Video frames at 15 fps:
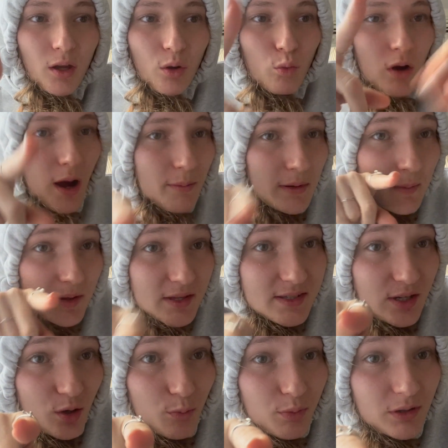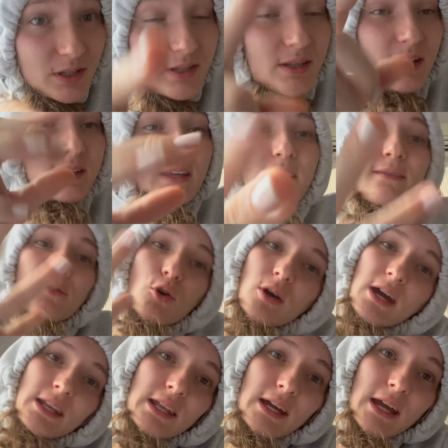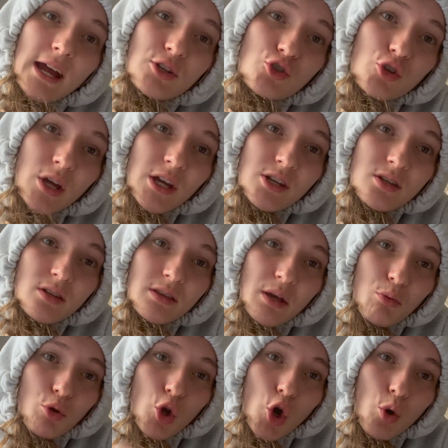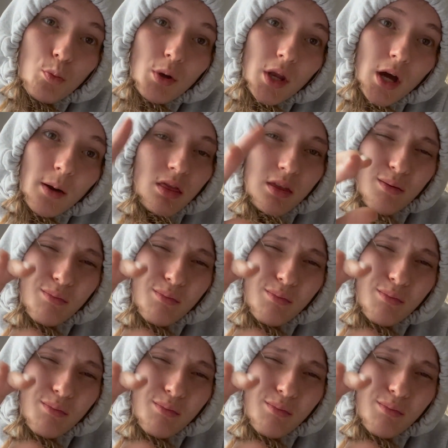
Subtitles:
What I mean by the secret police thing is that even though he had like education that would open up the